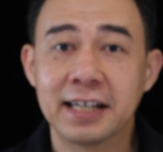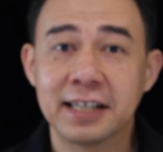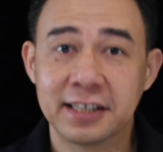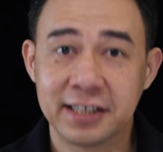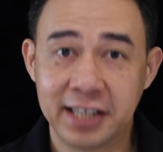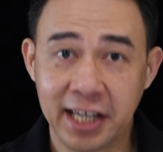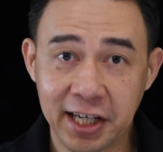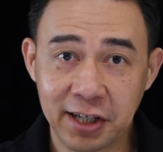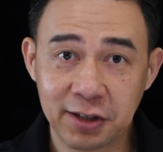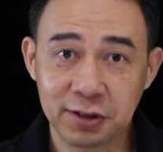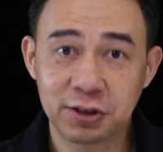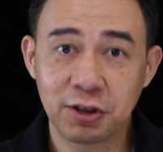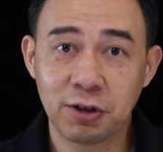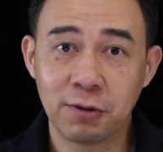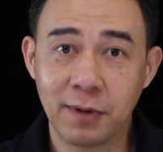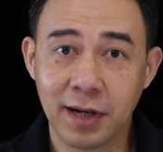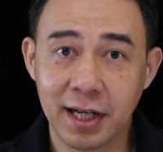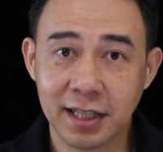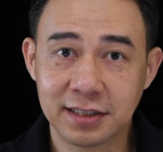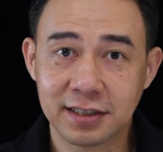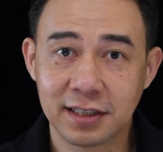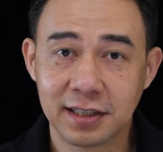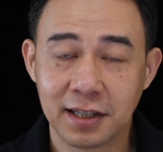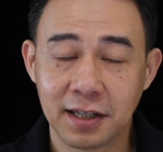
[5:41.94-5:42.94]
Thank you so
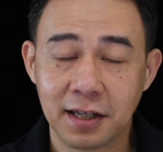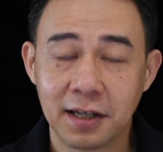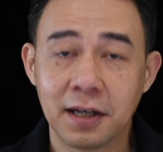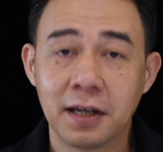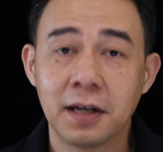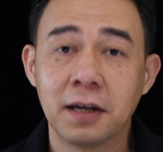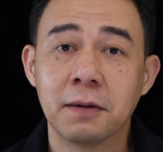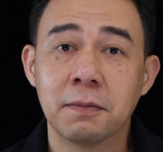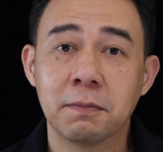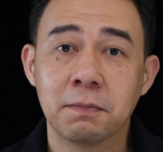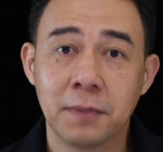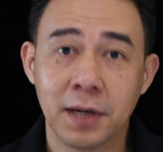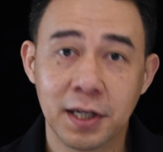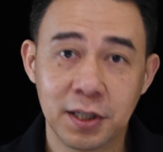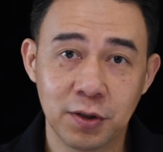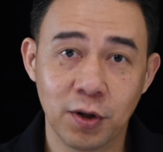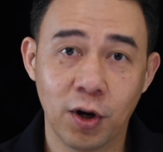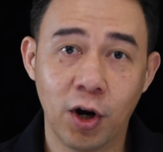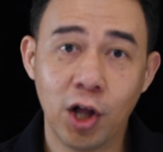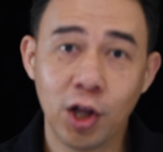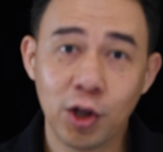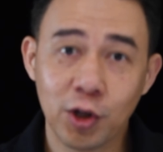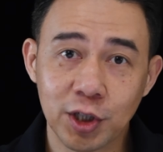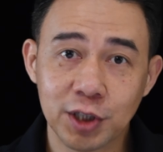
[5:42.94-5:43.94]
much. May you
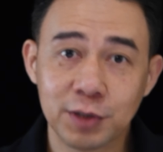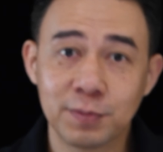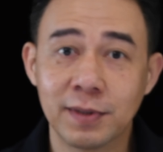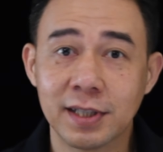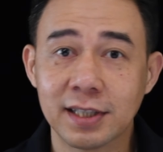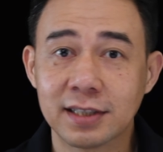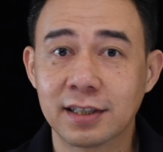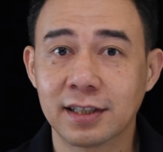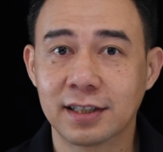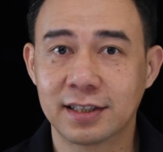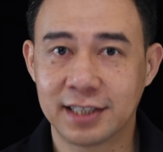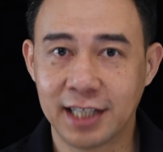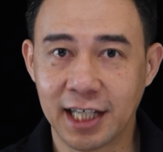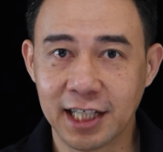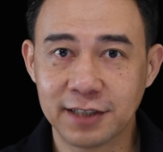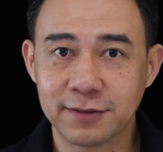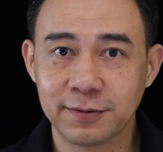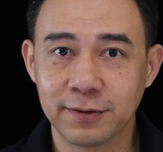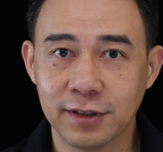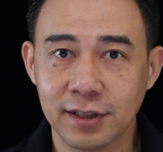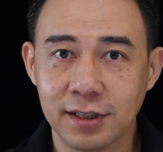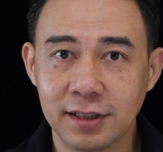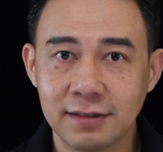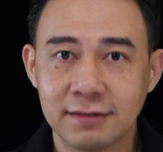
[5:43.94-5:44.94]
always be
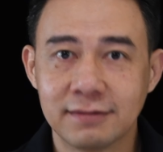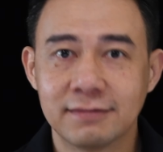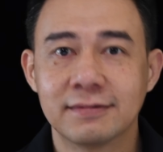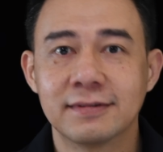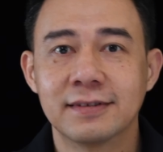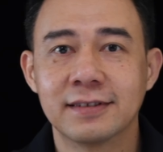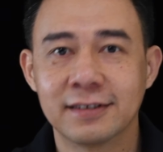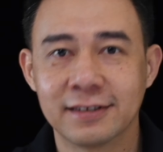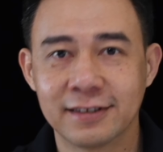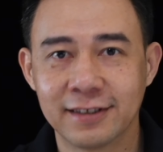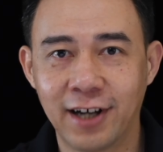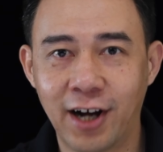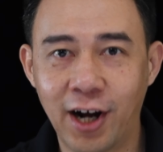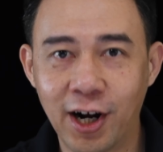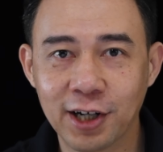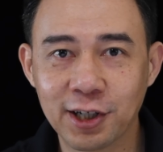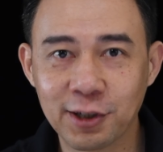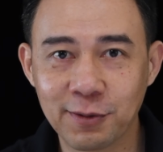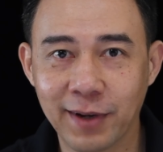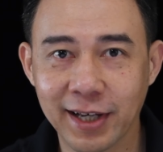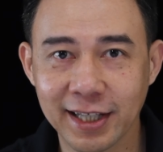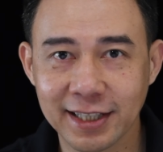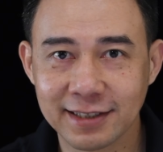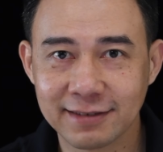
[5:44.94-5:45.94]
successful. All
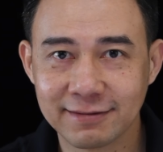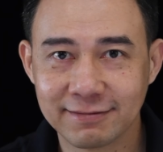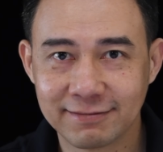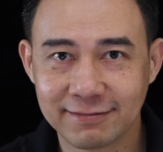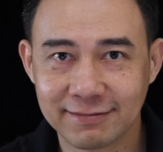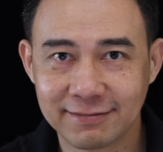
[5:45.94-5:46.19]
the best.